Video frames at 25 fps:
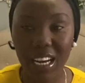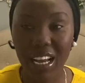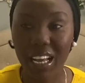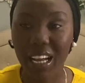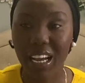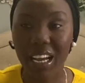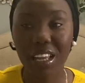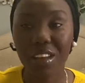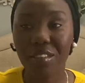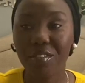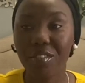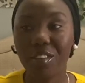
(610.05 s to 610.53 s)
I
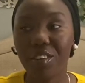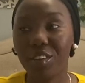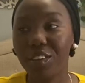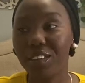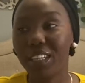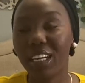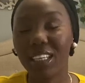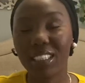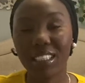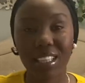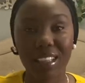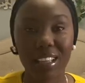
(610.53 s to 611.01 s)
can't even,
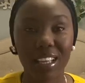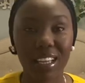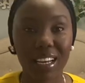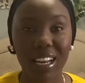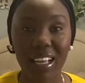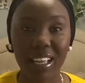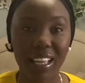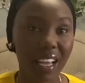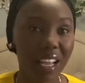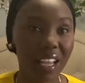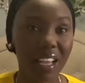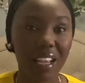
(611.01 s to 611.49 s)
that's the thing,
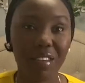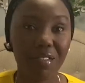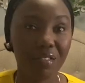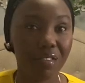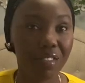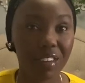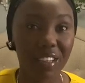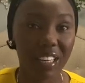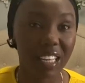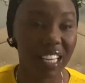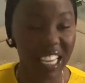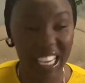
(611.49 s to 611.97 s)
I can't
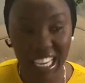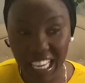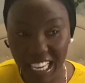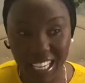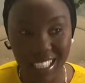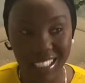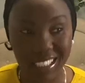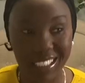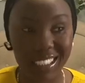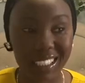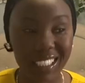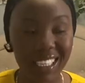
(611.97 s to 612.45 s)
even
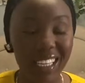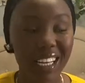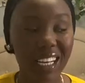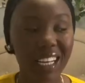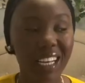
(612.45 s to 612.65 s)
eat.